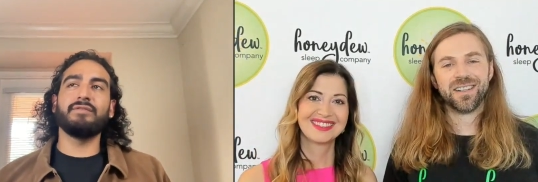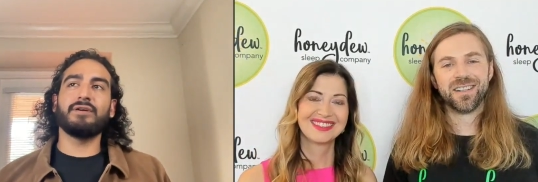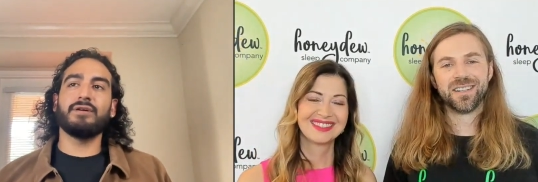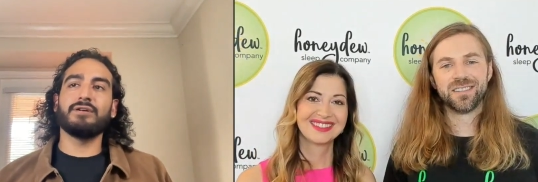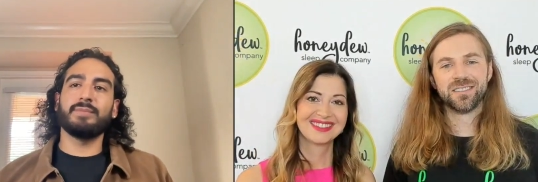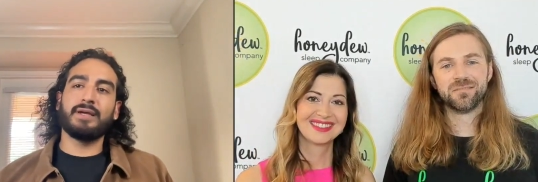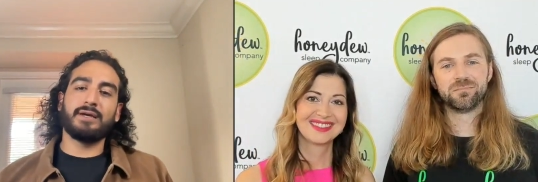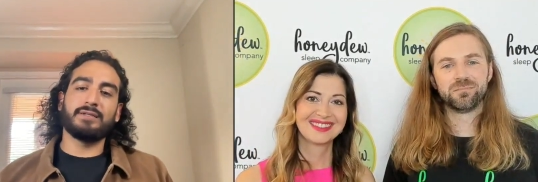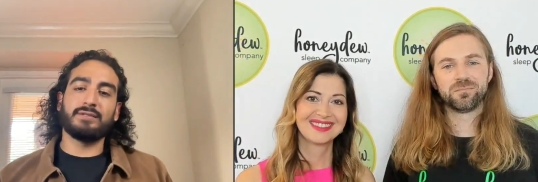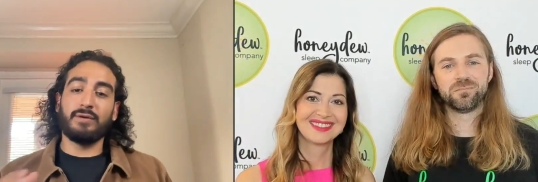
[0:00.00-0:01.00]
Speaker 1: ever close
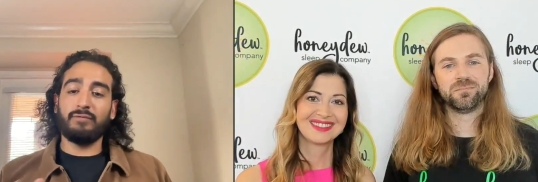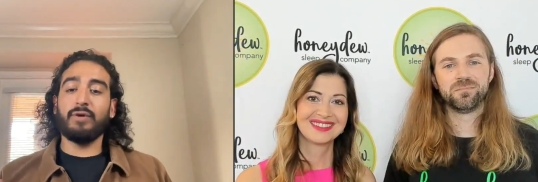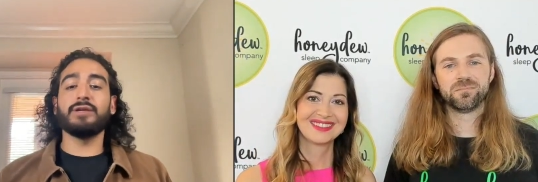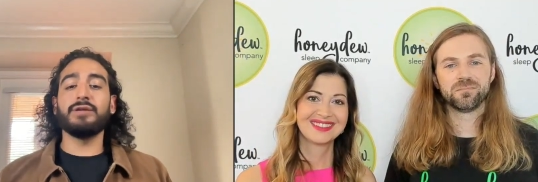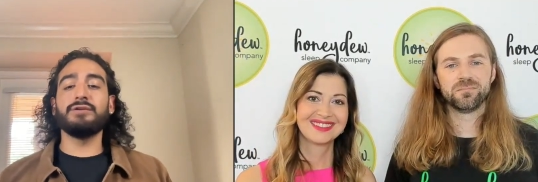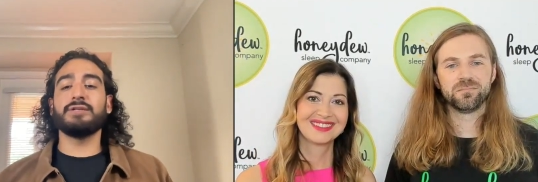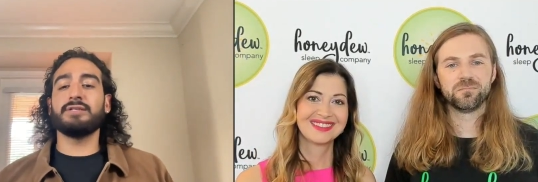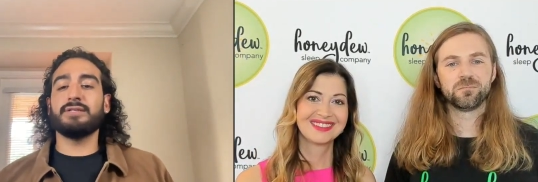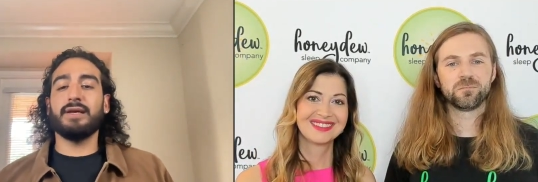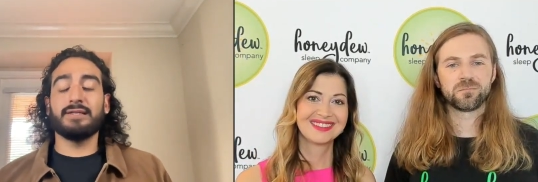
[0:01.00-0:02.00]
because of what you
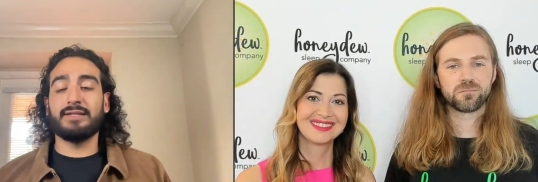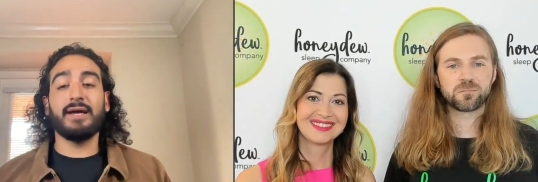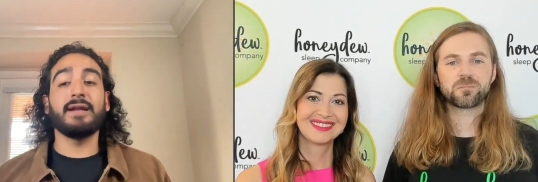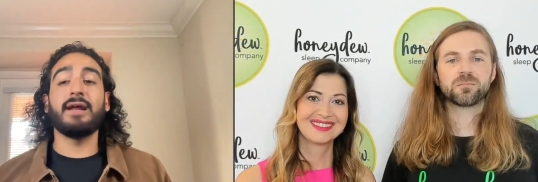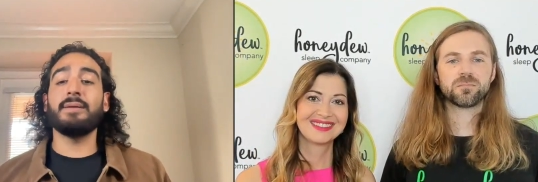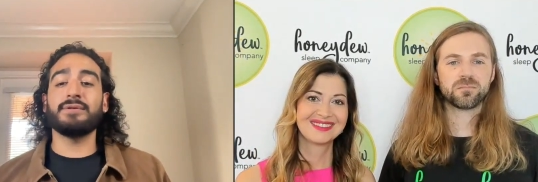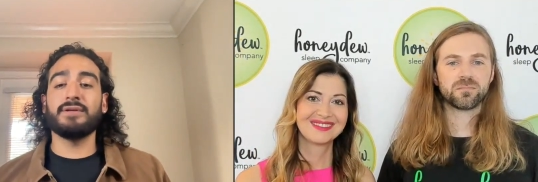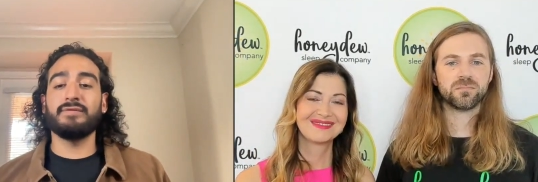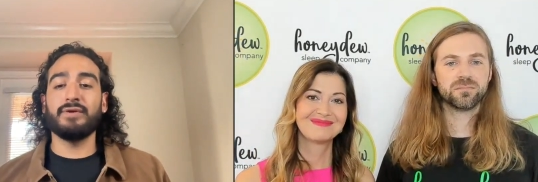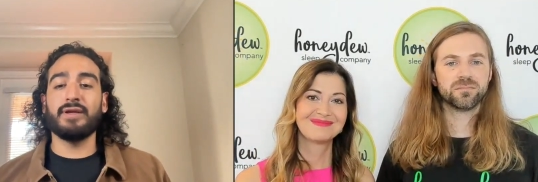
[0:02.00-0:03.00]
just said. It's not an
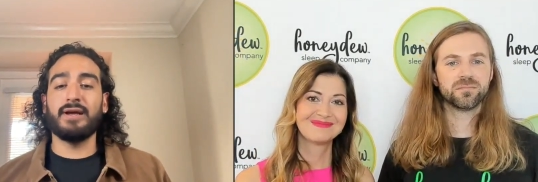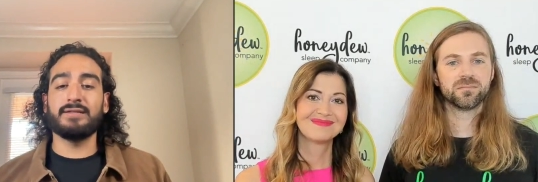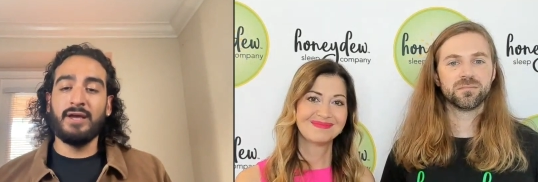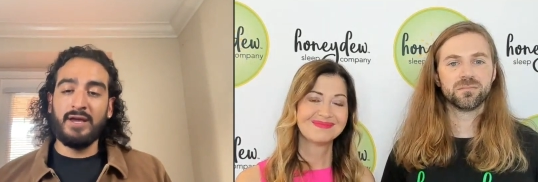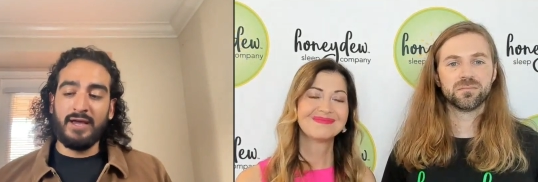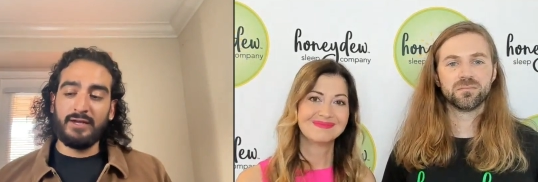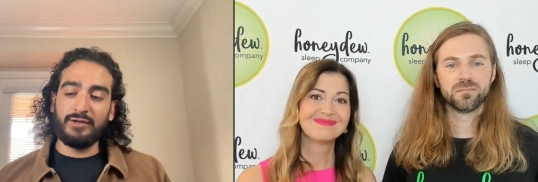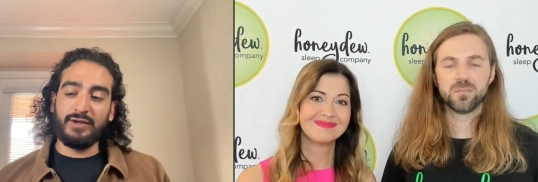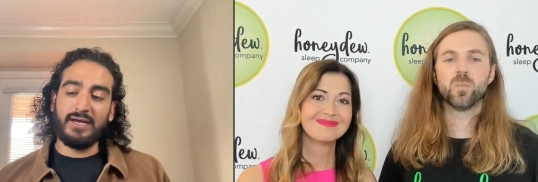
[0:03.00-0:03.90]
option for you guys, and you right.